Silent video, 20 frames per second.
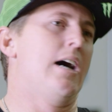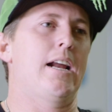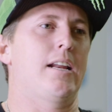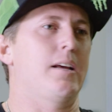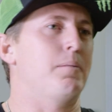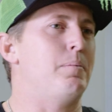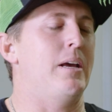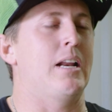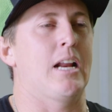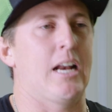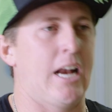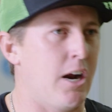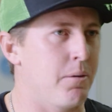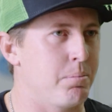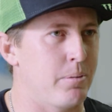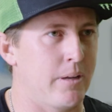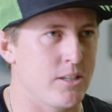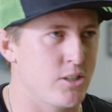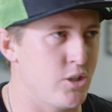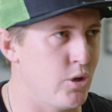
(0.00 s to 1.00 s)
I had to be in an
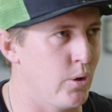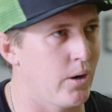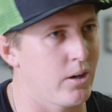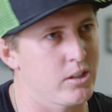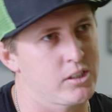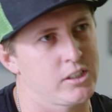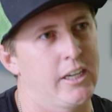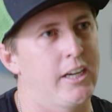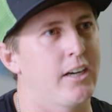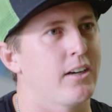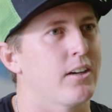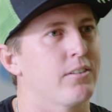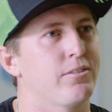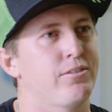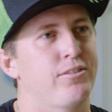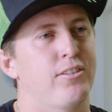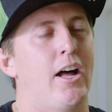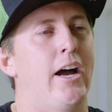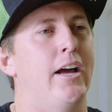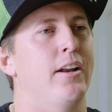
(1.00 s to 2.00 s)
airplane 2 hours later to
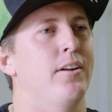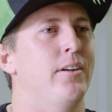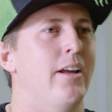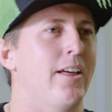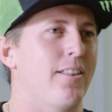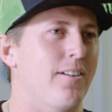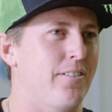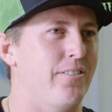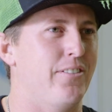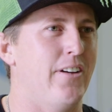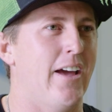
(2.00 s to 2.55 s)
fly to another